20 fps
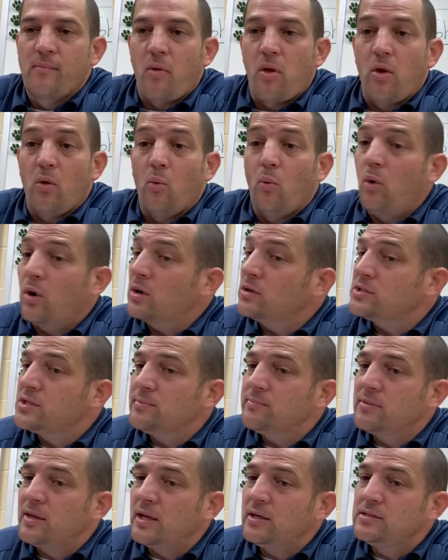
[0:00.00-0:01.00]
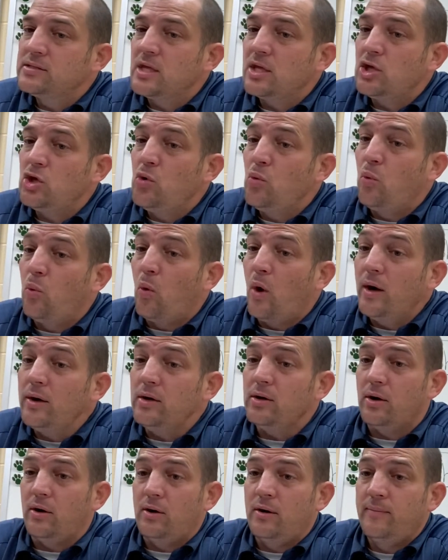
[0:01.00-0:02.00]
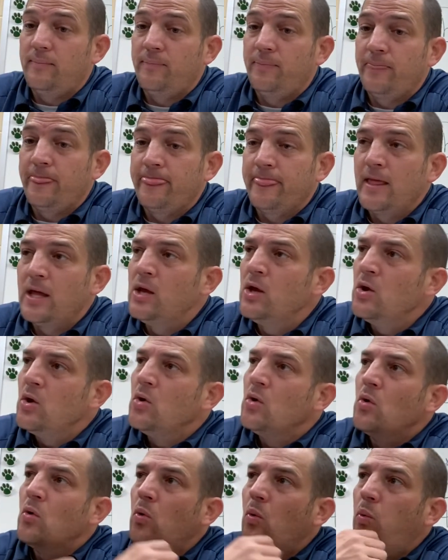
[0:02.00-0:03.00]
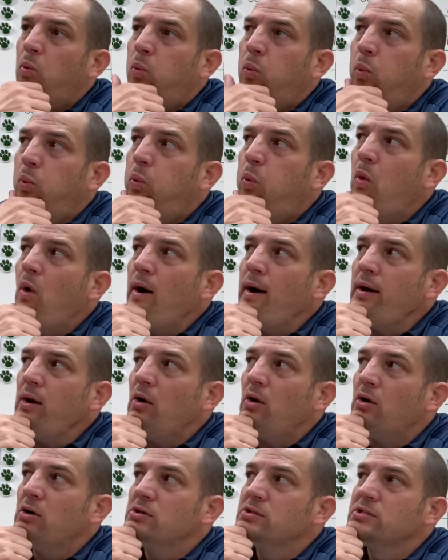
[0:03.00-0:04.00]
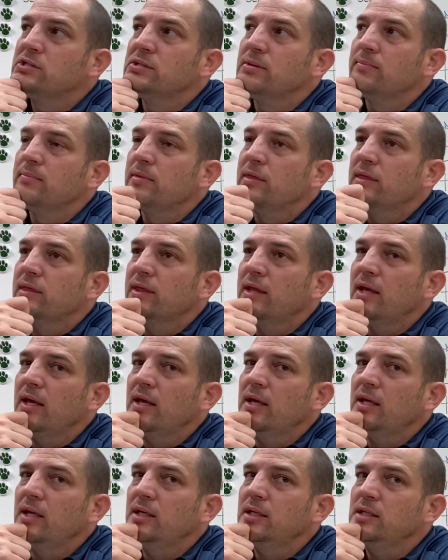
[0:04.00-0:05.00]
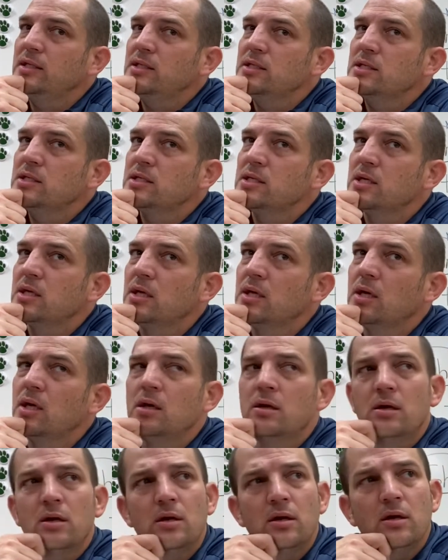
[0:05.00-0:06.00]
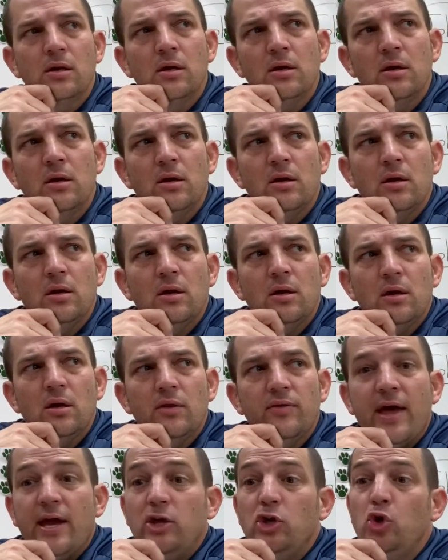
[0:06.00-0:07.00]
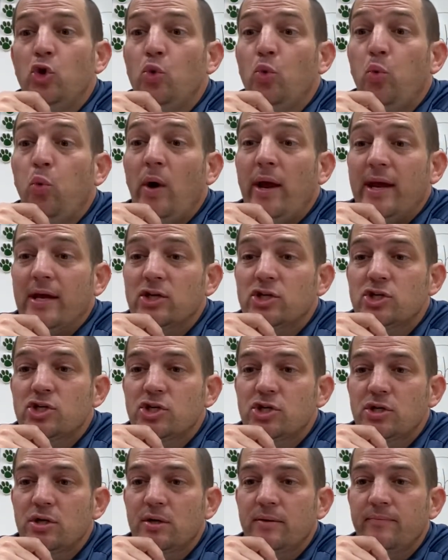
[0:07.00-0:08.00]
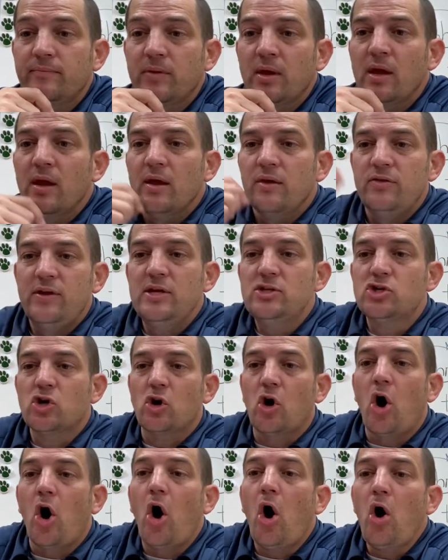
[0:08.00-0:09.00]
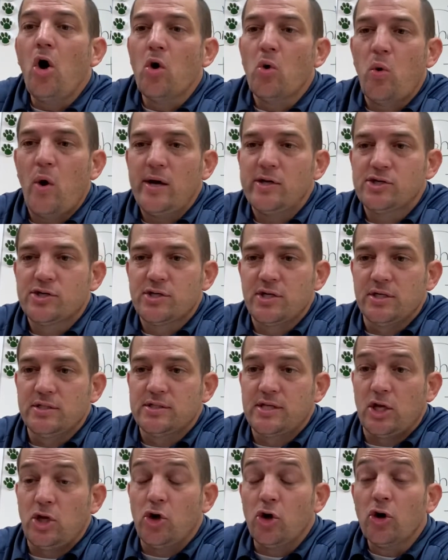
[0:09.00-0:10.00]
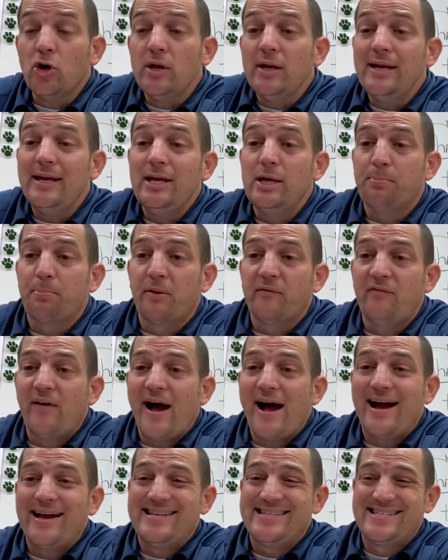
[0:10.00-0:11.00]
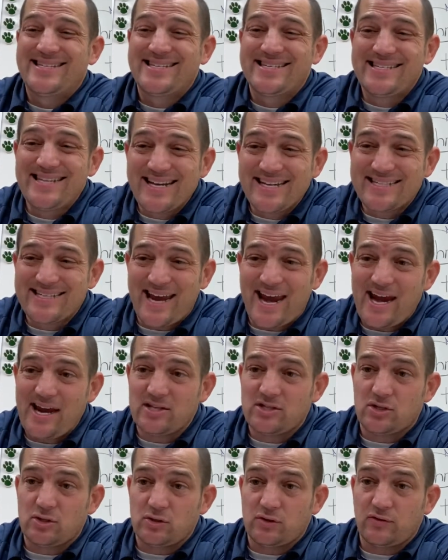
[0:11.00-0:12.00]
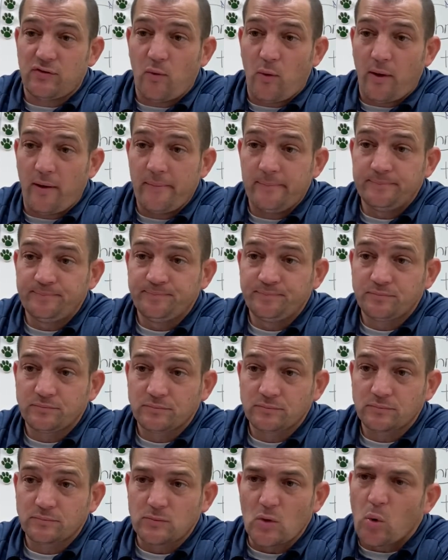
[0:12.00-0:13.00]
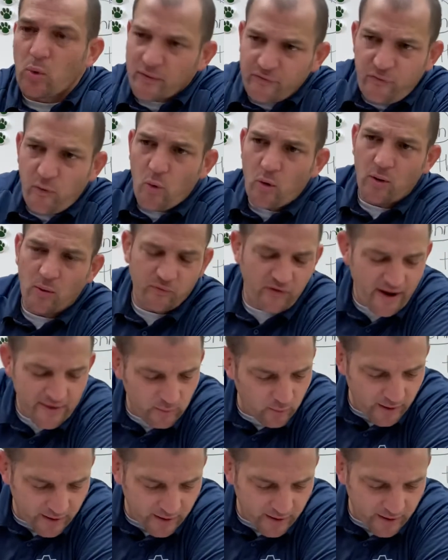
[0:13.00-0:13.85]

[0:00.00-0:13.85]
What are some things that you wonder? What are some things that you wish? These are all questions that you're going to need to provide 6 answers for, or 4 or 5,